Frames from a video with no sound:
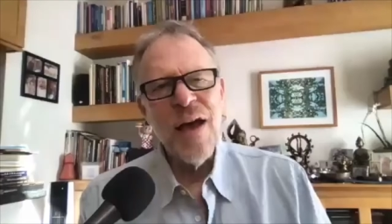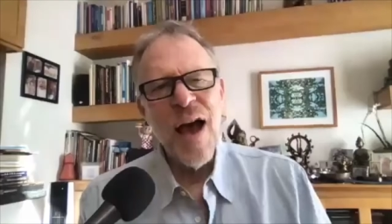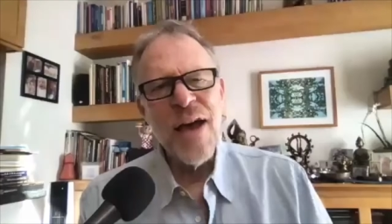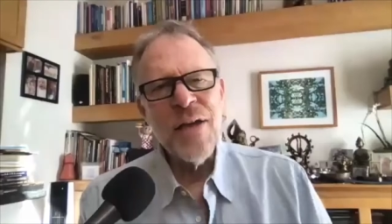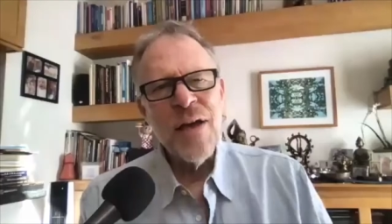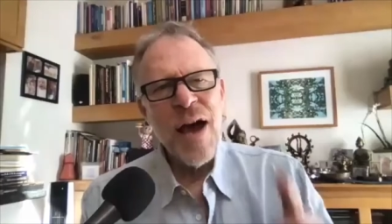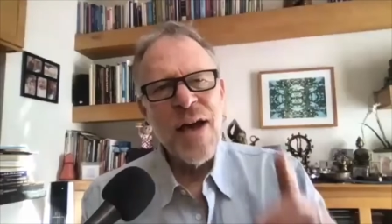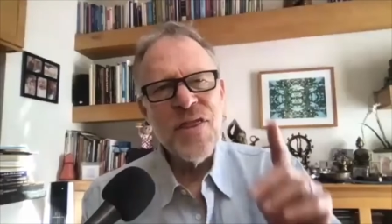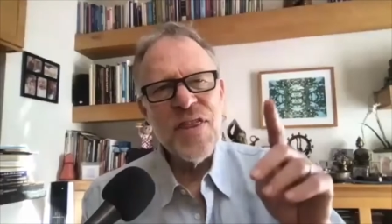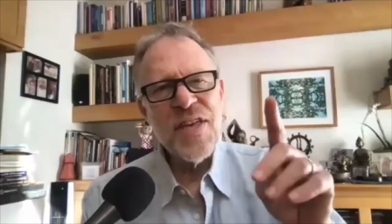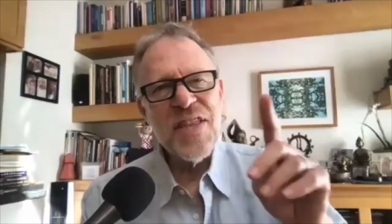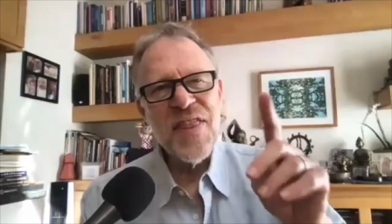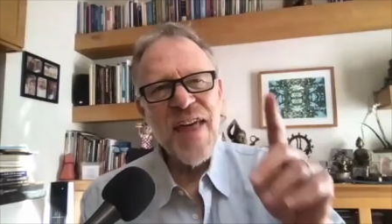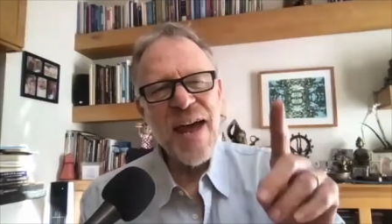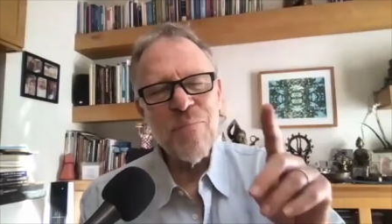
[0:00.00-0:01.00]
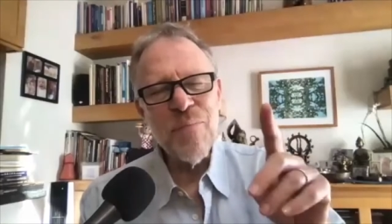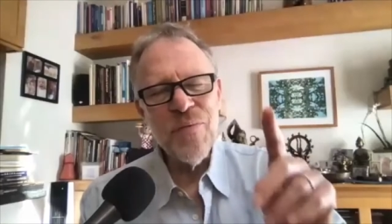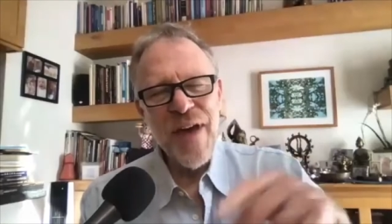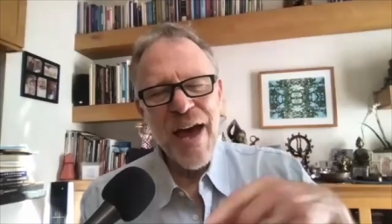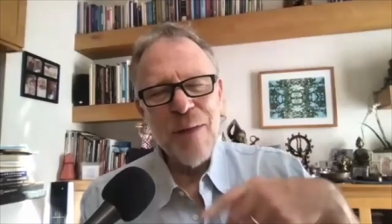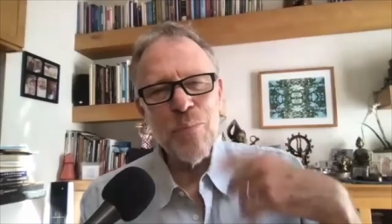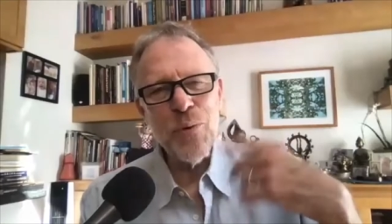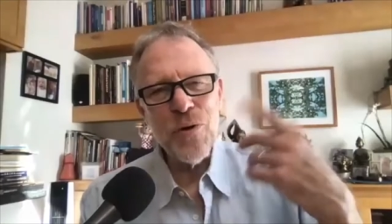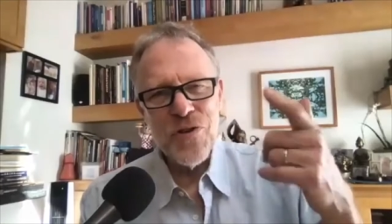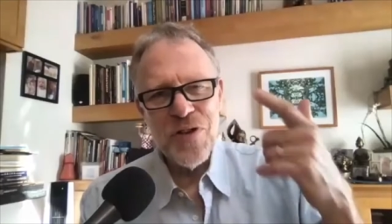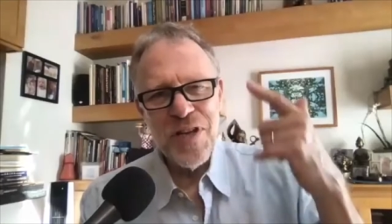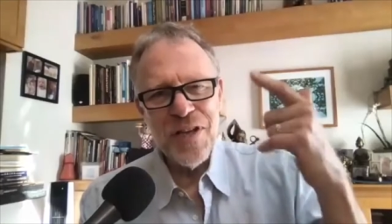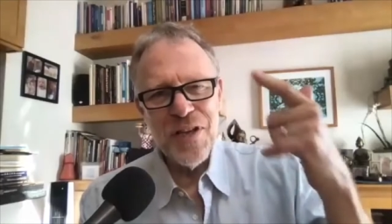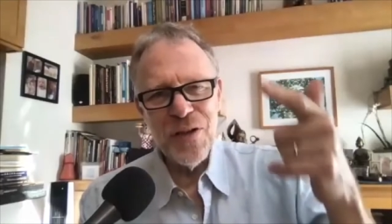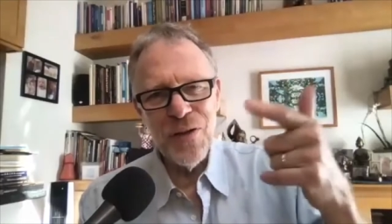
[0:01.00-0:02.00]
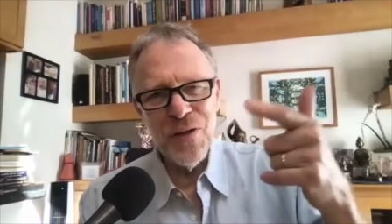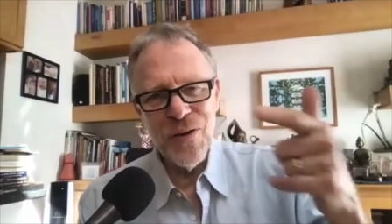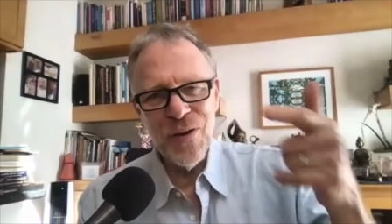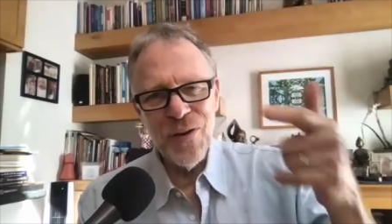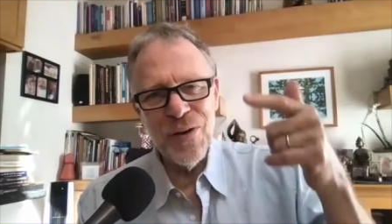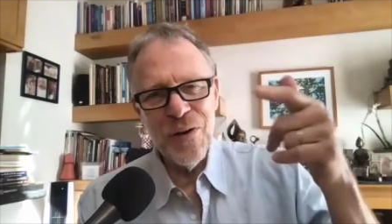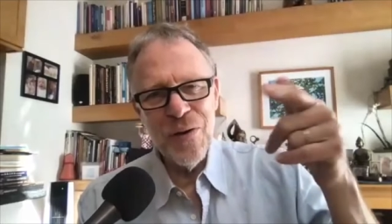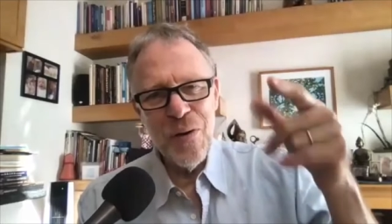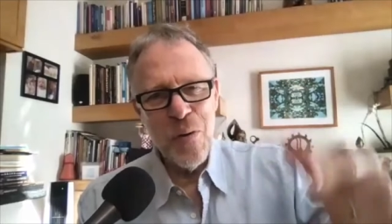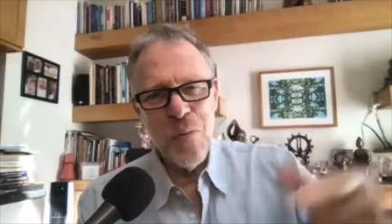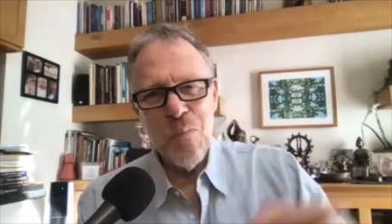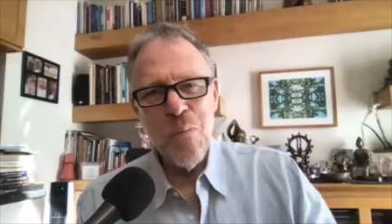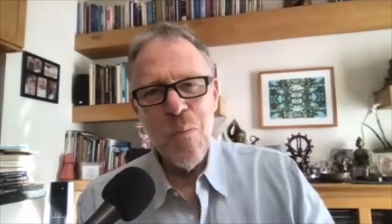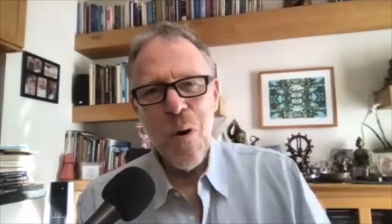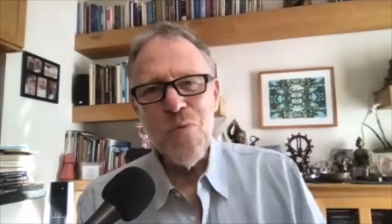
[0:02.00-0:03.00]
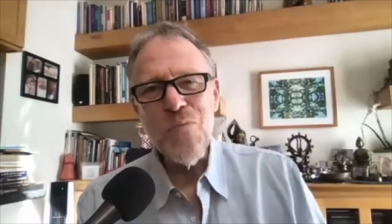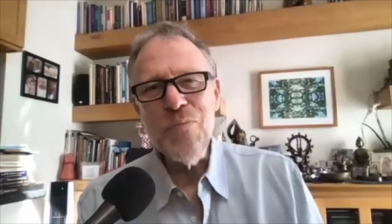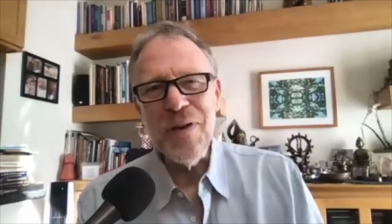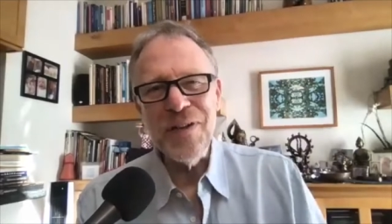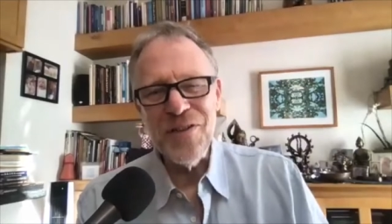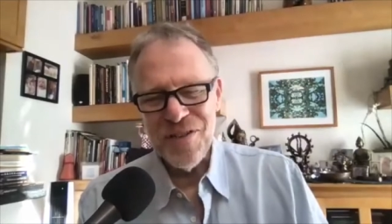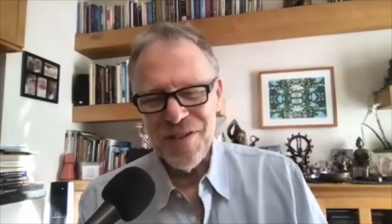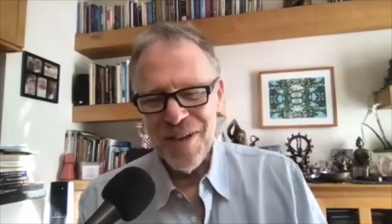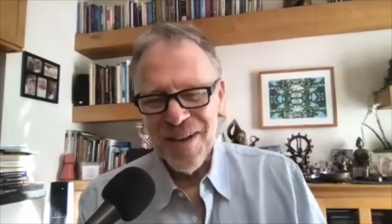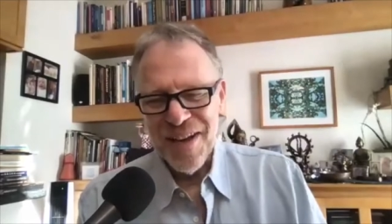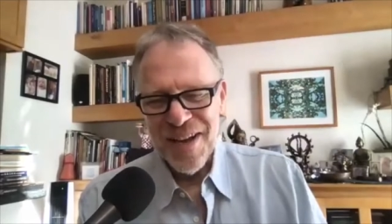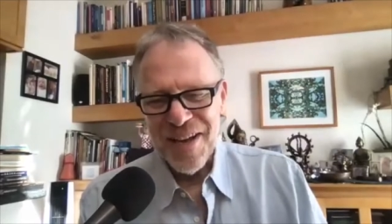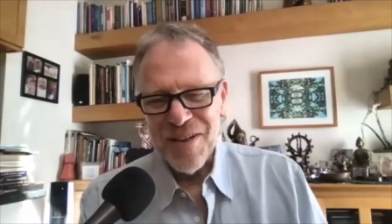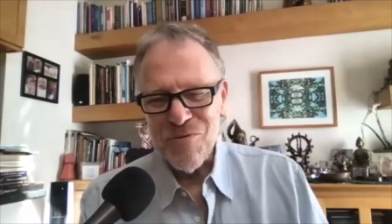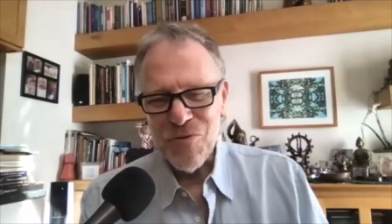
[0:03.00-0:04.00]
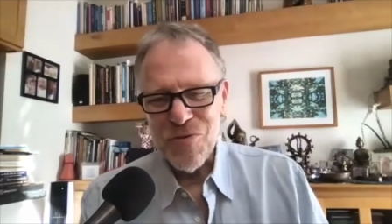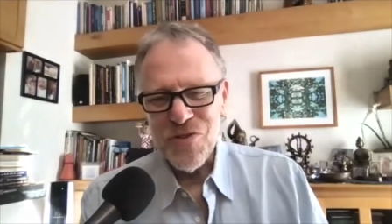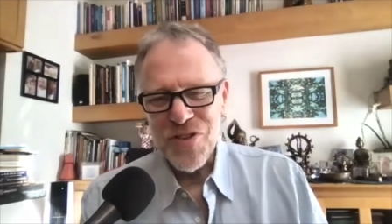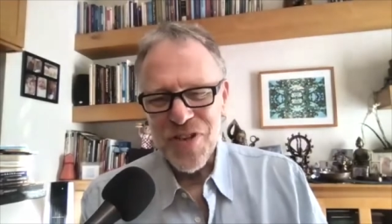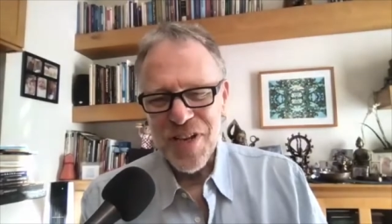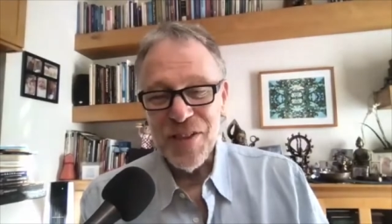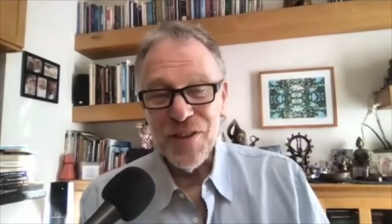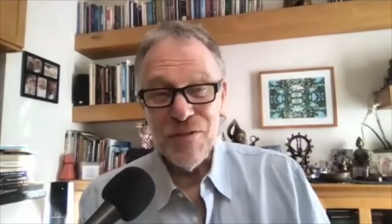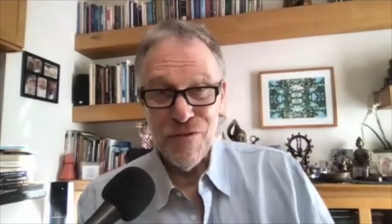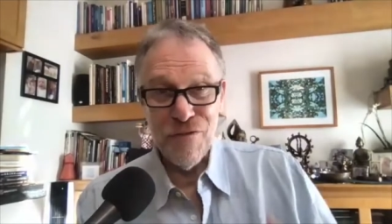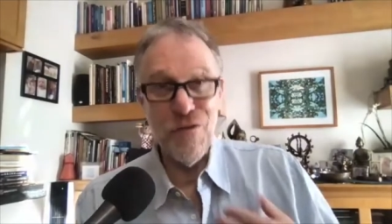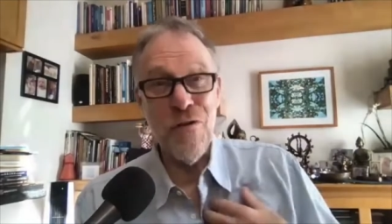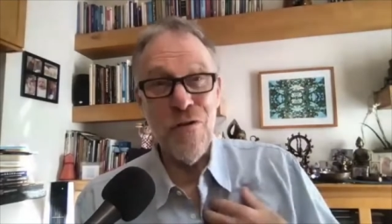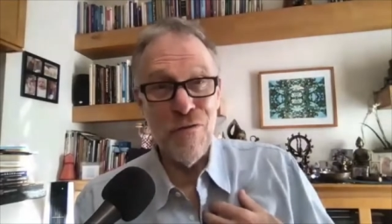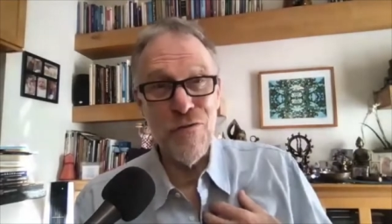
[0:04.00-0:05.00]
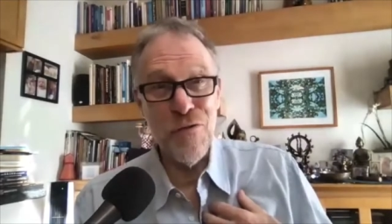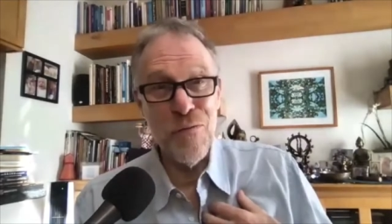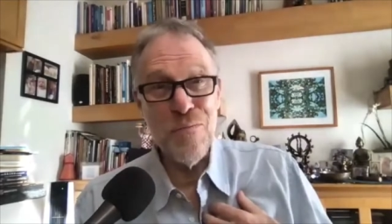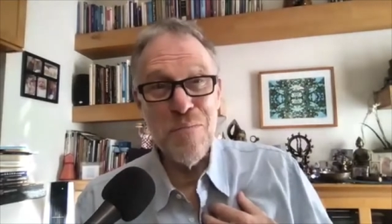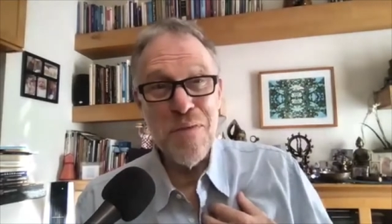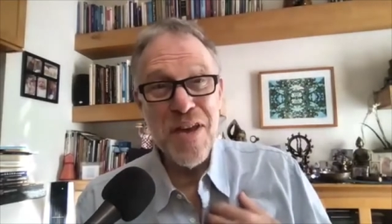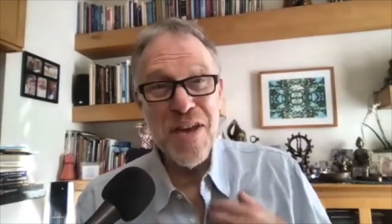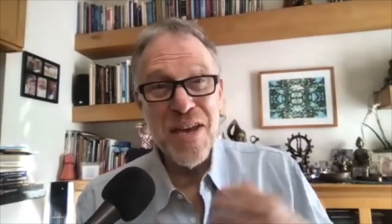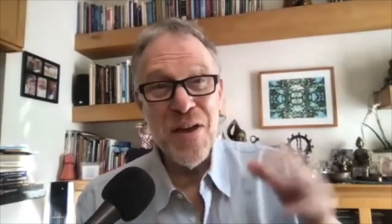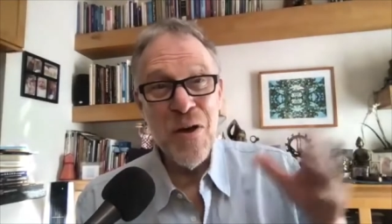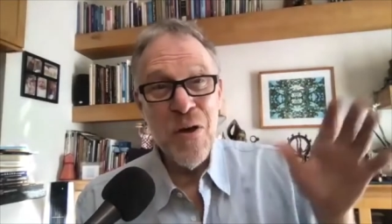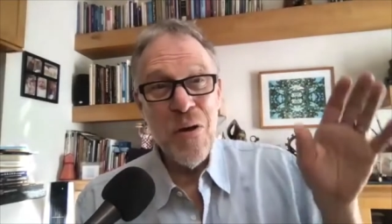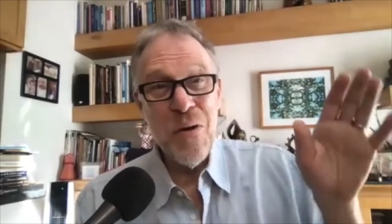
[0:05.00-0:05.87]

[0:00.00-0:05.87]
I, I think that that particular moment interesting for, for me